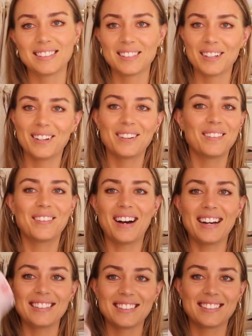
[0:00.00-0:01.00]
so
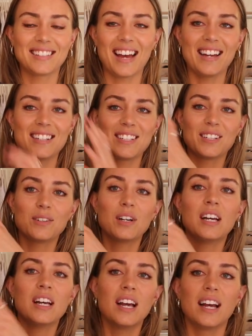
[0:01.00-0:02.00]
I just had to.
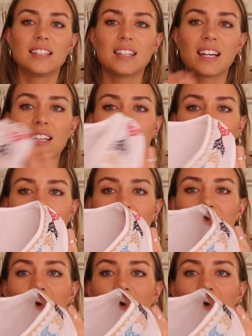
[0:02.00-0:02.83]
It's like a little tank